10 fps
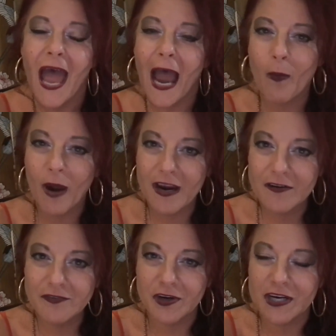
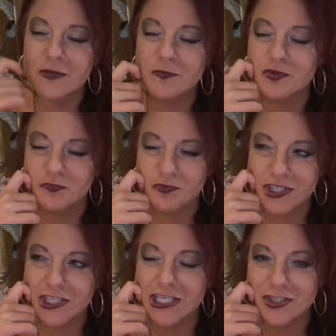However, it was
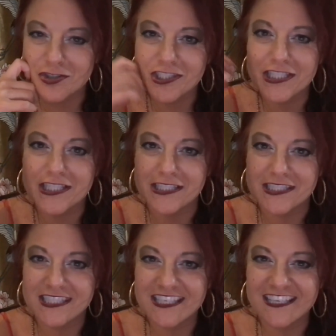really interesting to
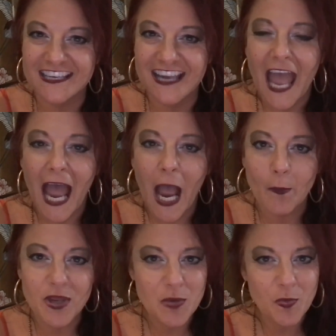see how
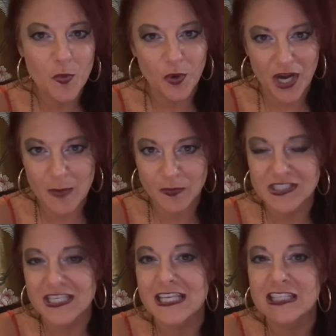people were able
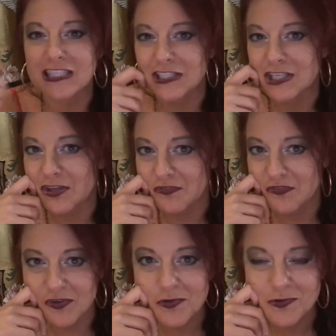to easily
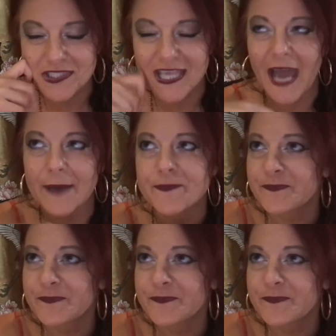confuse that